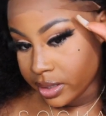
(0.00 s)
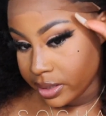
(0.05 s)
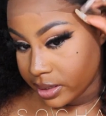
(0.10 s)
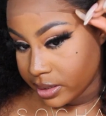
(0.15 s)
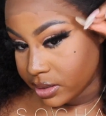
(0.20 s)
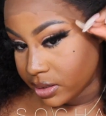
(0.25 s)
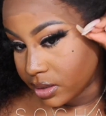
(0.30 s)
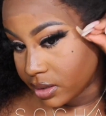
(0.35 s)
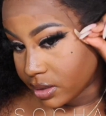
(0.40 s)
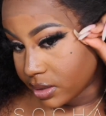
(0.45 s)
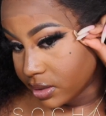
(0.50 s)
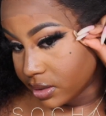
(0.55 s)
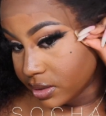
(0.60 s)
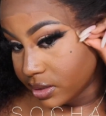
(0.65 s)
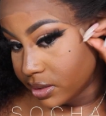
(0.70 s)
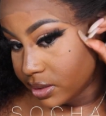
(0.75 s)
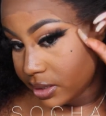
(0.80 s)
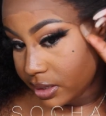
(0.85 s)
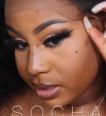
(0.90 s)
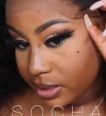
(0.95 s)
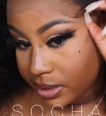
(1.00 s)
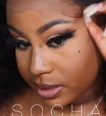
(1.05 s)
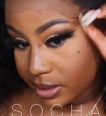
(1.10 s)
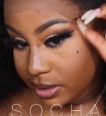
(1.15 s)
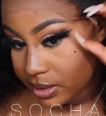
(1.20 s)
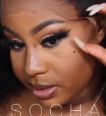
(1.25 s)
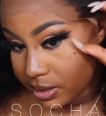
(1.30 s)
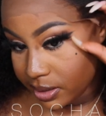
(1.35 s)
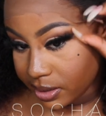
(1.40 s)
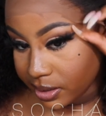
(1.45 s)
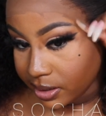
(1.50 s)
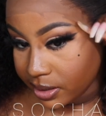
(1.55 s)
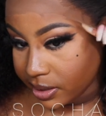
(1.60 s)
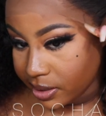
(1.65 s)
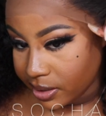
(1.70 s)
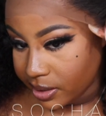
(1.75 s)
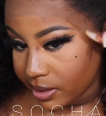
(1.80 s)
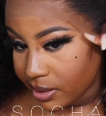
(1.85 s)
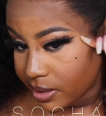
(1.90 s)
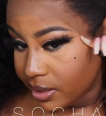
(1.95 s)
as y'all can see
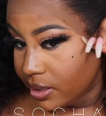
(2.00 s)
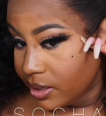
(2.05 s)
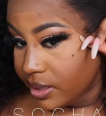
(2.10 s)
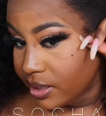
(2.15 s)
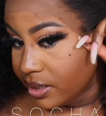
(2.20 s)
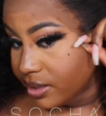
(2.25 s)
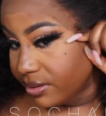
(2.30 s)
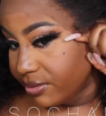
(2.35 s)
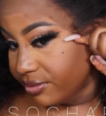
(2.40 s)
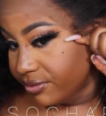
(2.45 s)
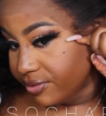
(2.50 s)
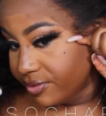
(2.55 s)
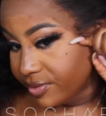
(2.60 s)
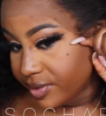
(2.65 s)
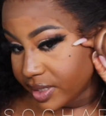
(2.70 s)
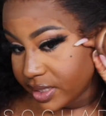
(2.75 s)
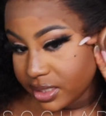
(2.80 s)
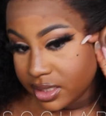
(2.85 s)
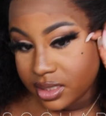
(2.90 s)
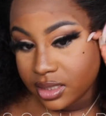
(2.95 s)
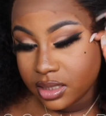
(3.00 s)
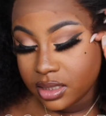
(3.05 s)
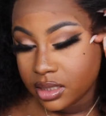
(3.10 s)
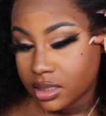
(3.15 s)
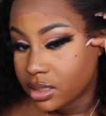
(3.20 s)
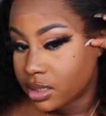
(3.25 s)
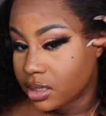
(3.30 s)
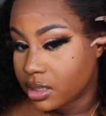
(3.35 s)
it fits